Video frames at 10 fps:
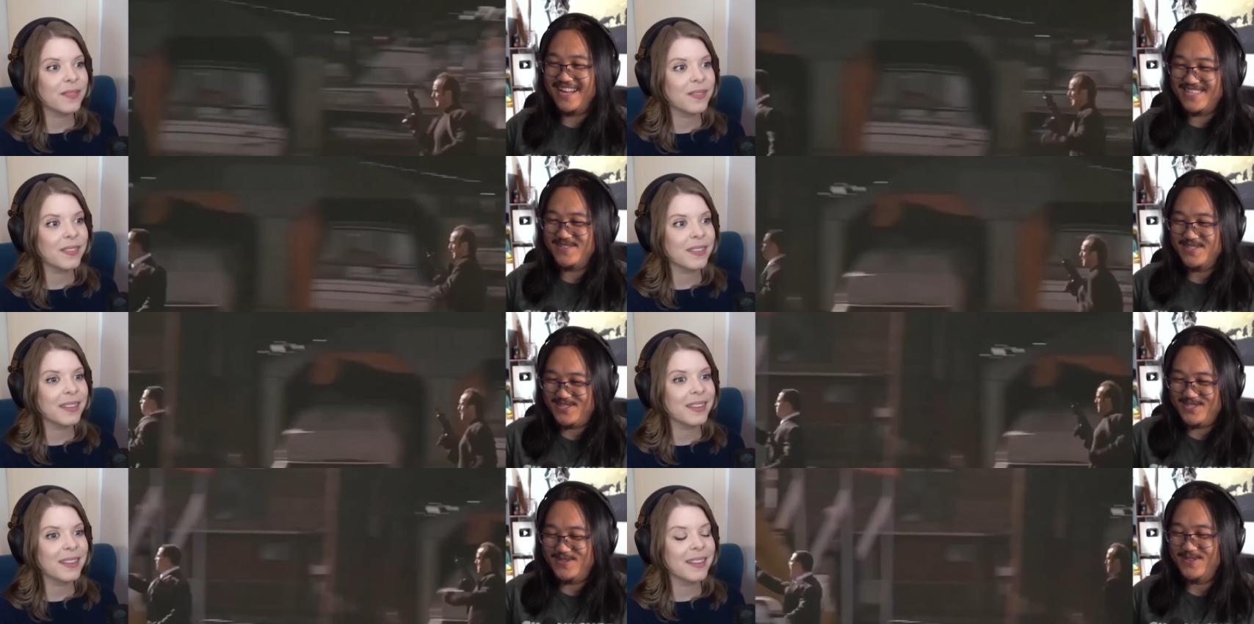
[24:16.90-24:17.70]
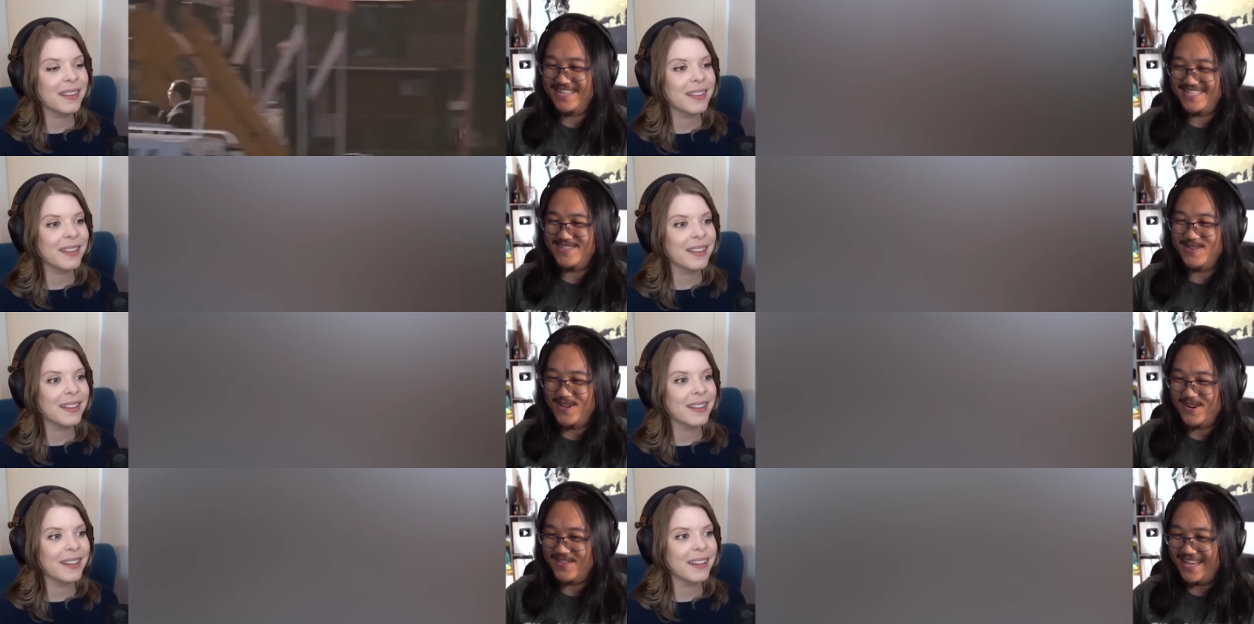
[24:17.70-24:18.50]
Speaker 1: back to a store that's no
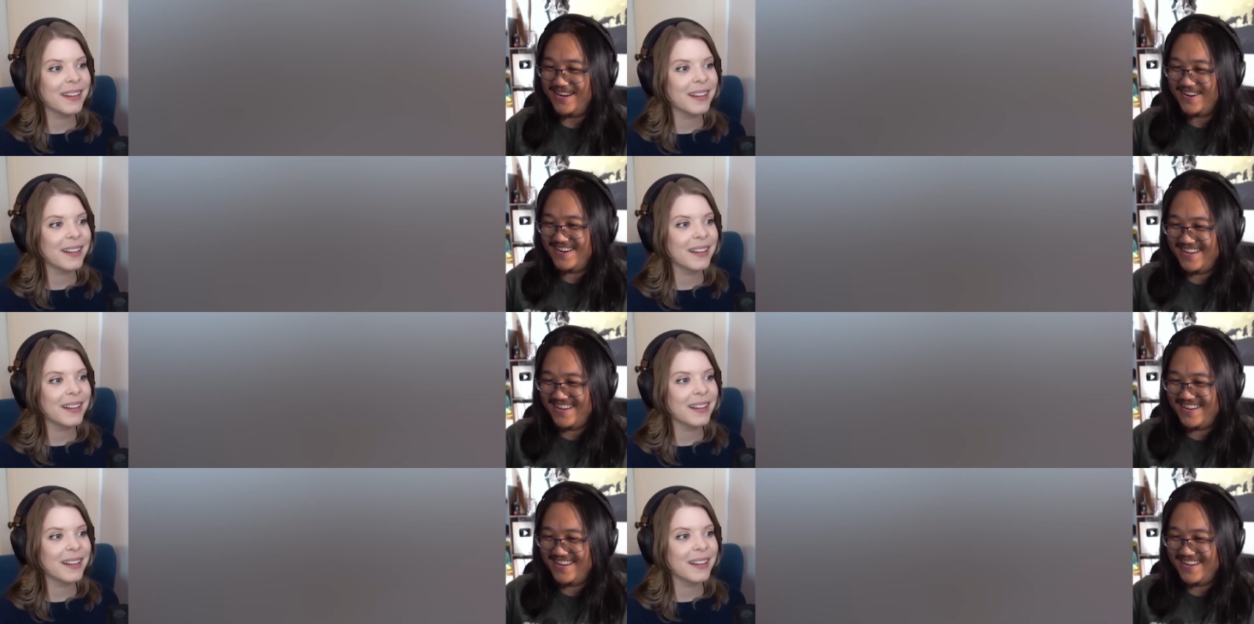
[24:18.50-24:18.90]
longer there.